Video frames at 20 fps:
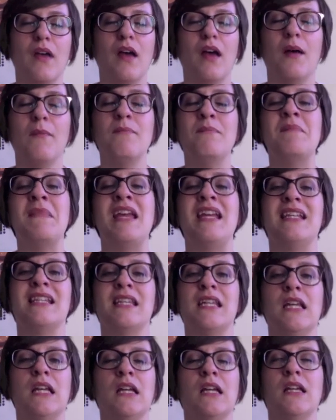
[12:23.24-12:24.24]

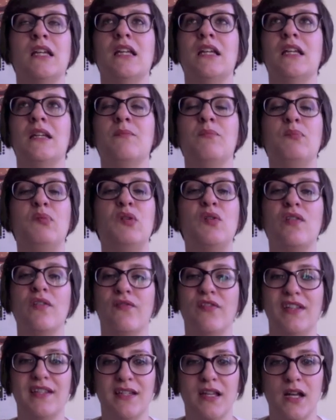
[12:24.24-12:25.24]
Amazing,
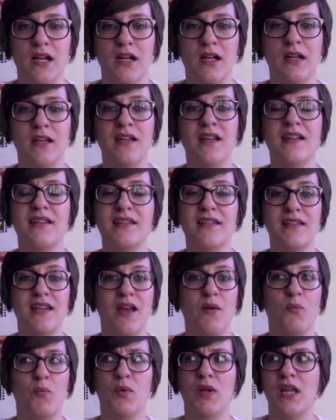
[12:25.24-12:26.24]
beautifully sung. It's
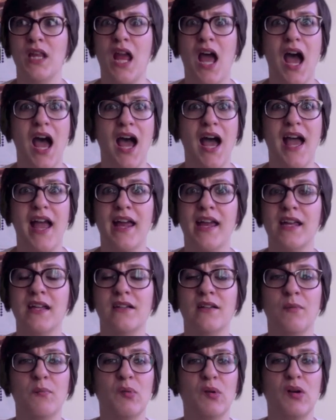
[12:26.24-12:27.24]
a really high
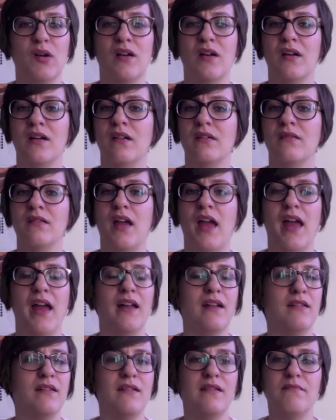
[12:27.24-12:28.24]
number,
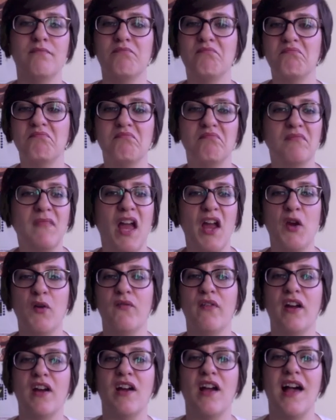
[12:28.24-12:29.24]
and Naya
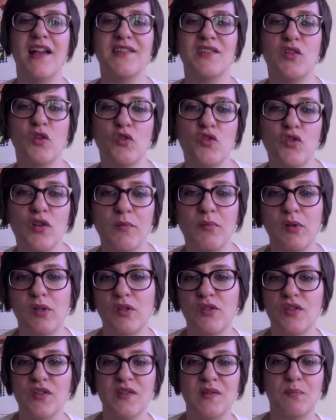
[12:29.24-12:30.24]
Rivera has no
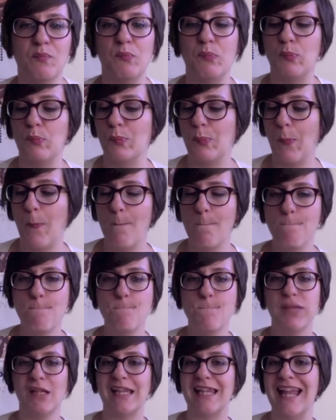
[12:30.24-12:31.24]
trouble just
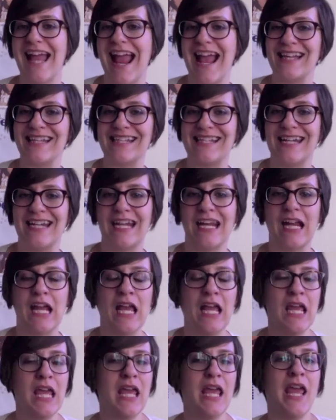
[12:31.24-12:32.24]

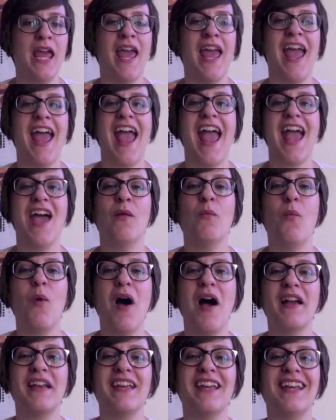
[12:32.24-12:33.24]
blasting and
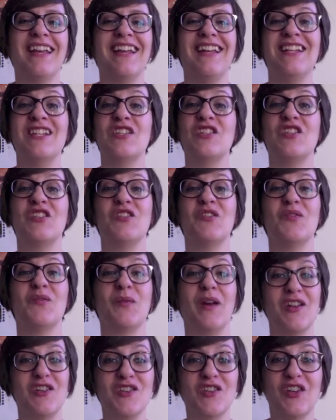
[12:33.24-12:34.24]
walking into
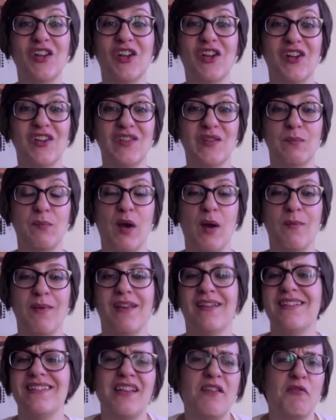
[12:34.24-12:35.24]
Rachel and Kurt's
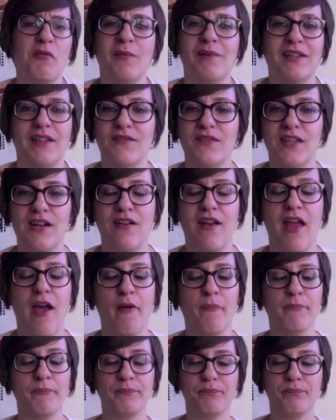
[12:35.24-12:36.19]
apartment, because everyone lives there now.